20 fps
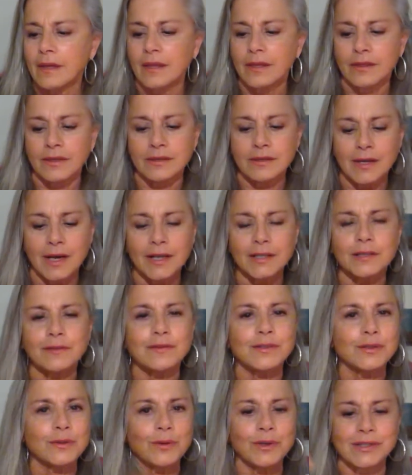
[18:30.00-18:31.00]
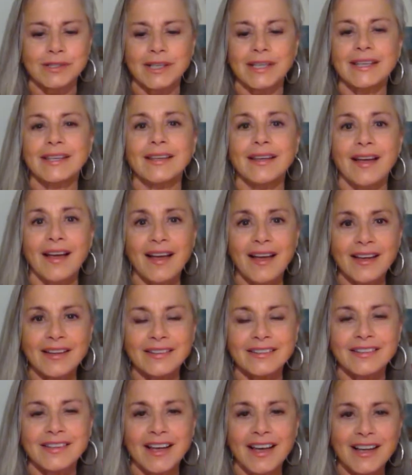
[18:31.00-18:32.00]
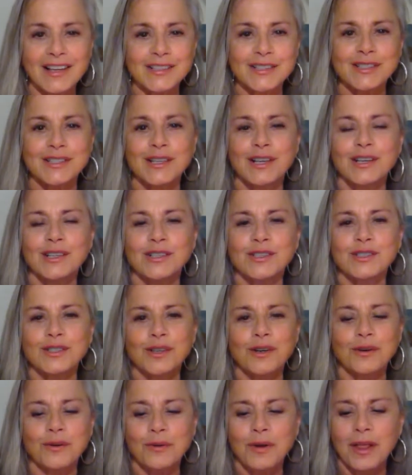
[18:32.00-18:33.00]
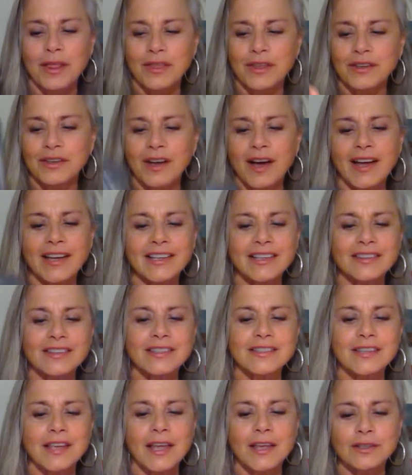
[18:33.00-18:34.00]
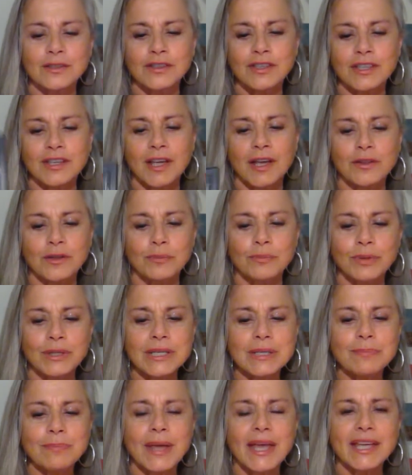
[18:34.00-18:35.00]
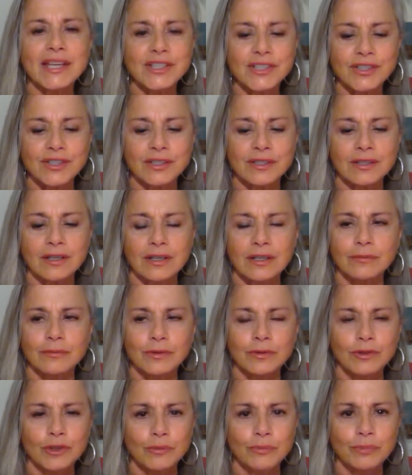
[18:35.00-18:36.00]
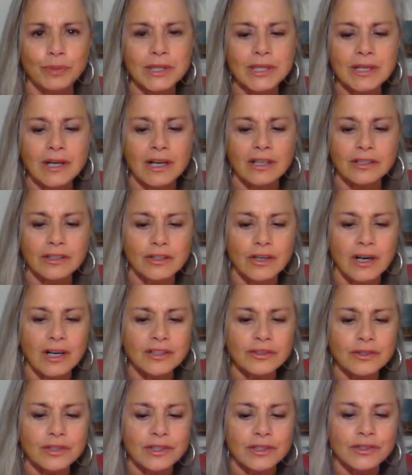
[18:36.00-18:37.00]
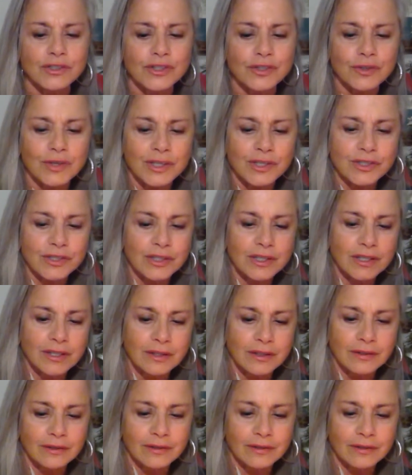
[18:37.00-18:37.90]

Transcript: The Nine of Swords, again, yes. So the nine and the ten together, being patient. Um, you're being uh, you're under construction here.